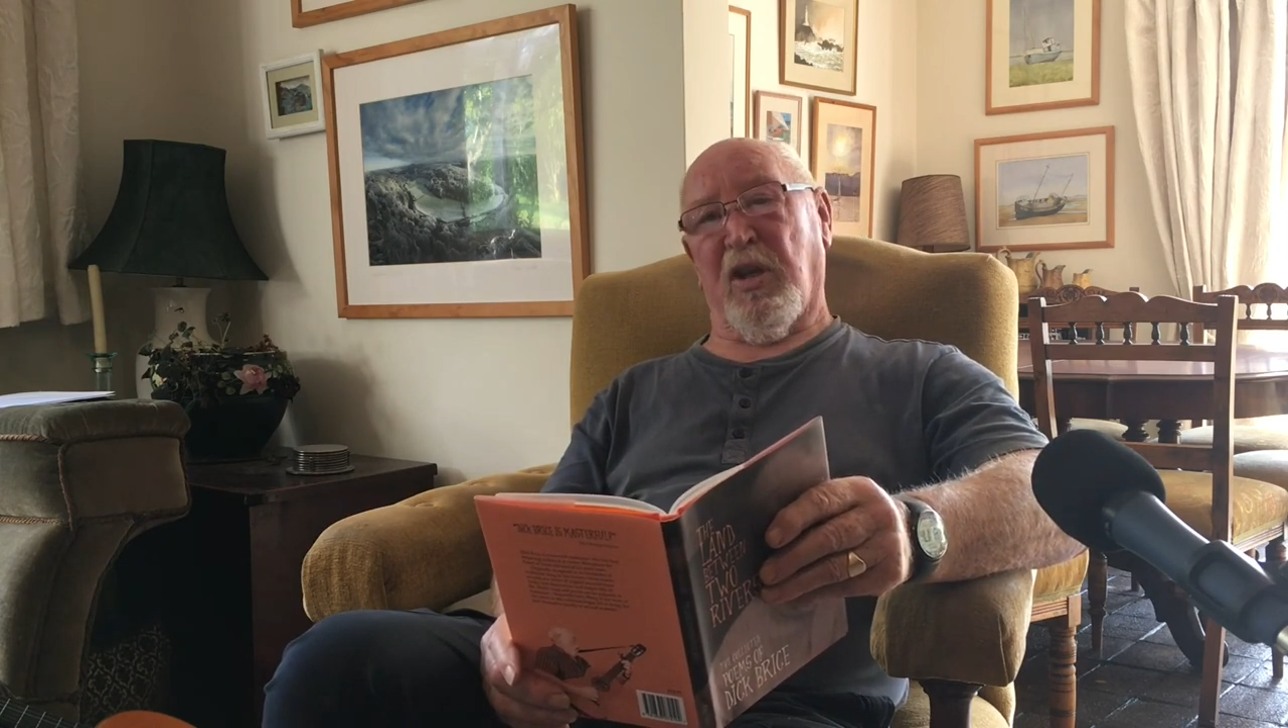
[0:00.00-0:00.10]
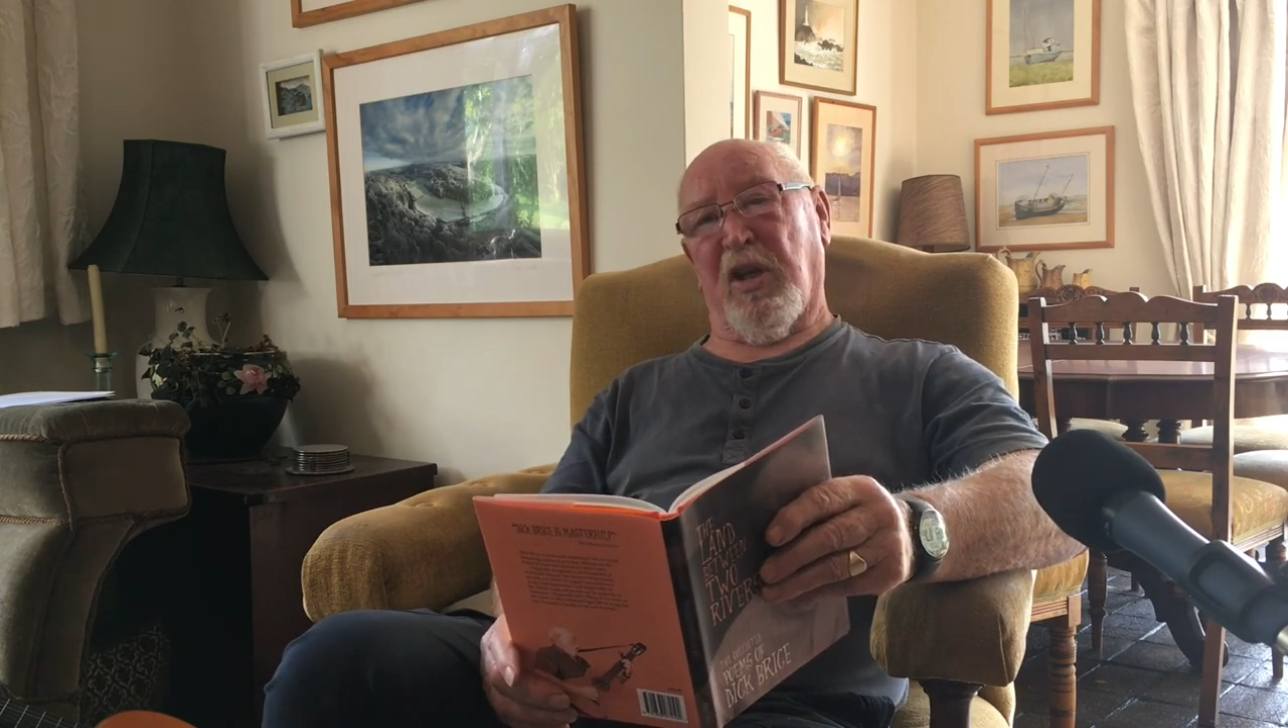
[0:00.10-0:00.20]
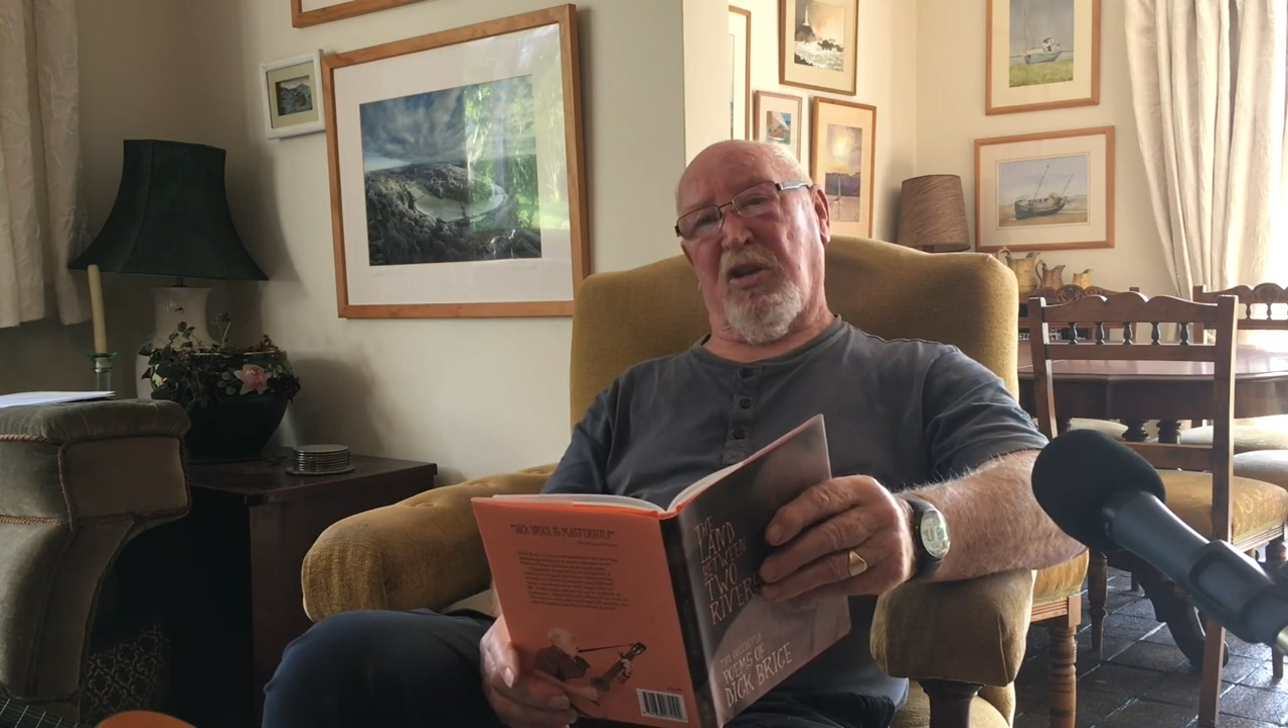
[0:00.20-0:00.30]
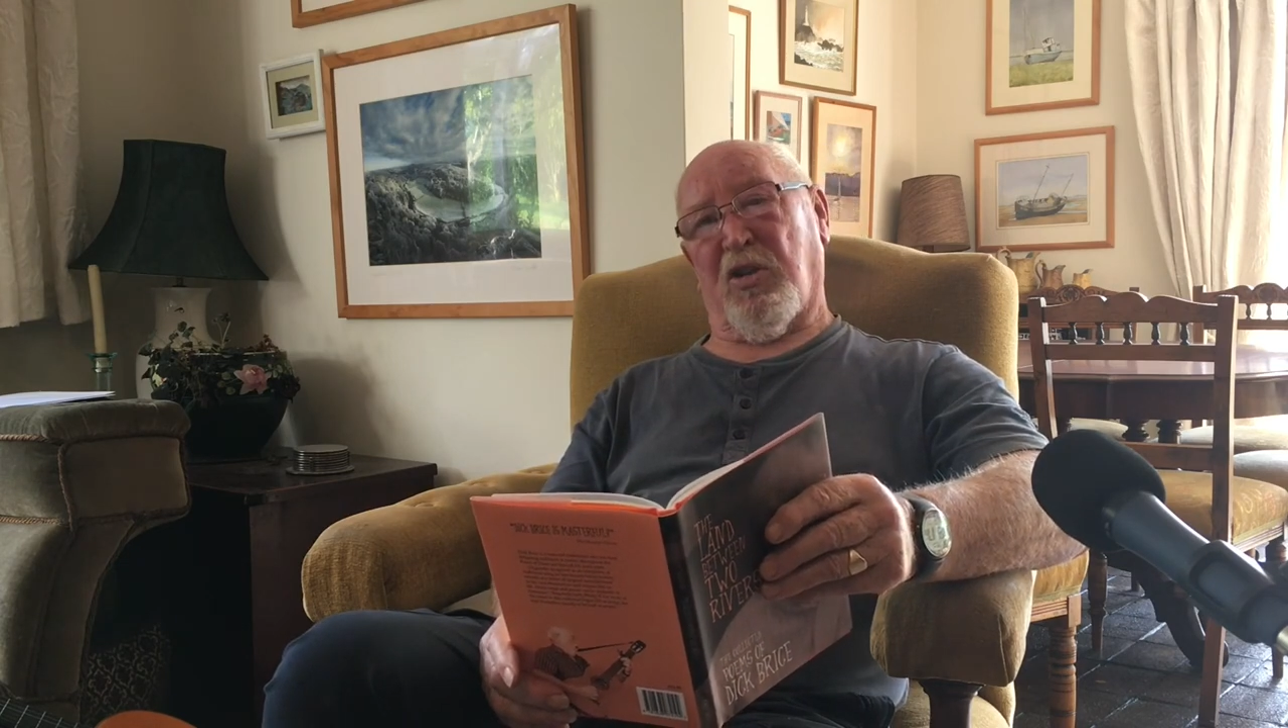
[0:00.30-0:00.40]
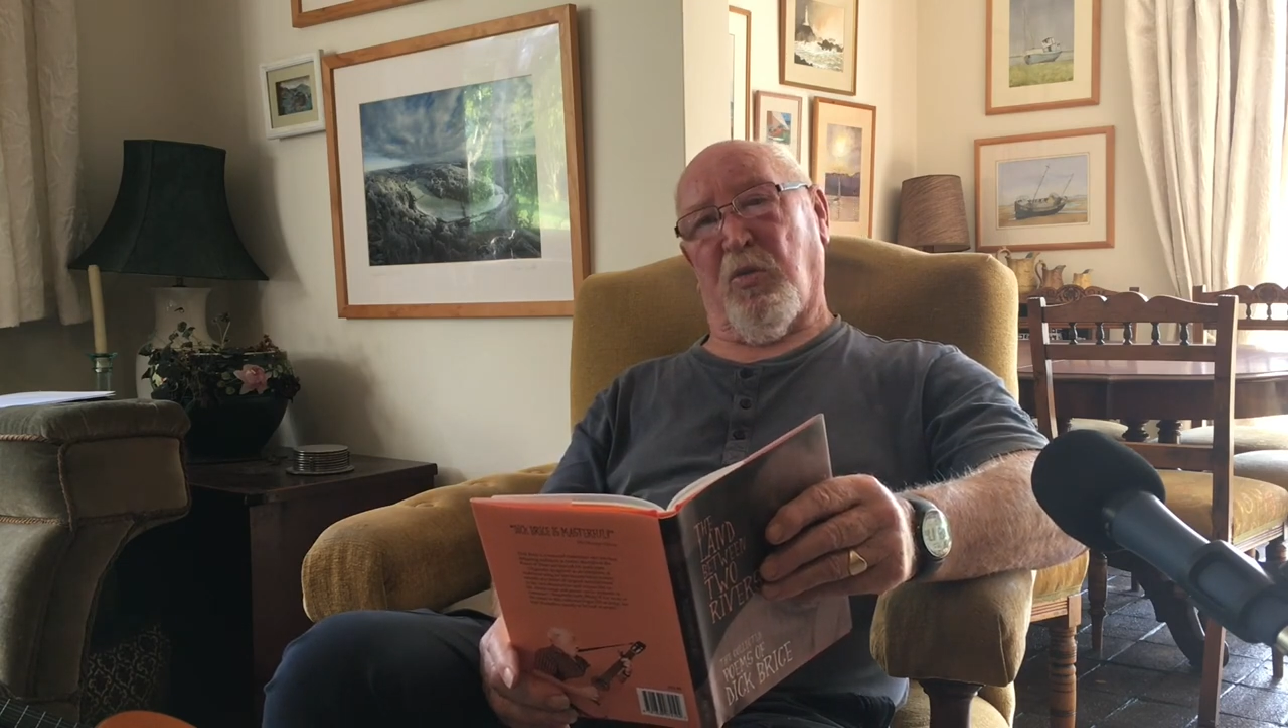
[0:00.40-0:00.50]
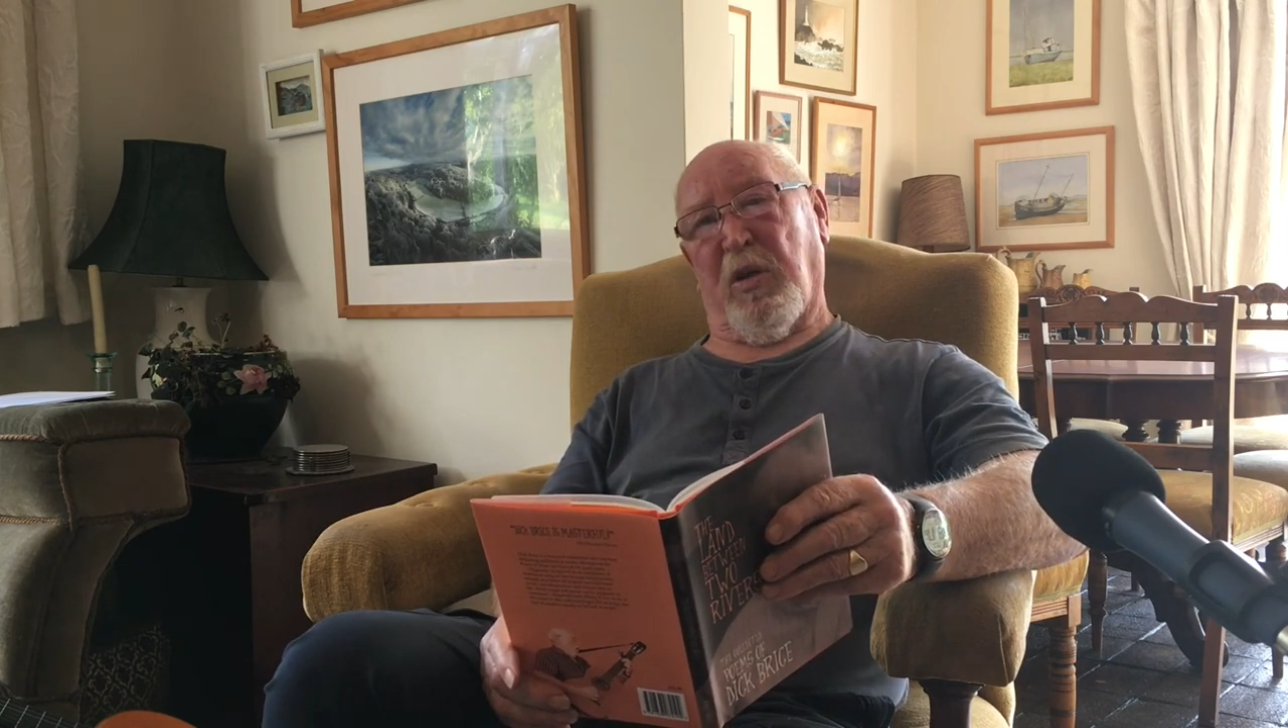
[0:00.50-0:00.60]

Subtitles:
east